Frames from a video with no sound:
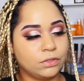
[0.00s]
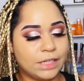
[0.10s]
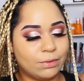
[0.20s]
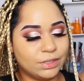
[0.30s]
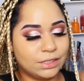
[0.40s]
And
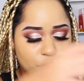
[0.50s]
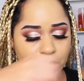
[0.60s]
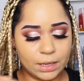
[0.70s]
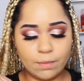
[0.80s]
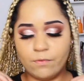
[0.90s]
that was
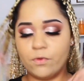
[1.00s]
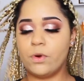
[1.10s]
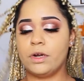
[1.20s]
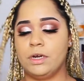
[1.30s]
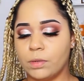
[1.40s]
shade
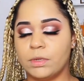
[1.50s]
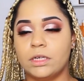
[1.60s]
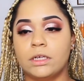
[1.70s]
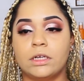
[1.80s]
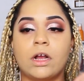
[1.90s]
M4. So I'm going
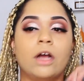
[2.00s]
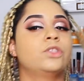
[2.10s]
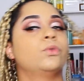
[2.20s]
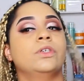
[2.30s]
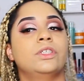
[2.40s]
to
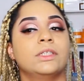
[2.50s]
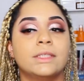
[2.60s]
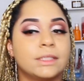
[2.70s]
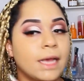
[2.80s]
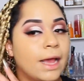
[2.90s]
contour just
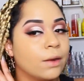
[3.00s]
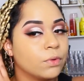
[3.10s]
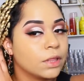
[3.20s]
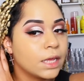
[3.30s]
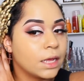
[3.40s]
a tad with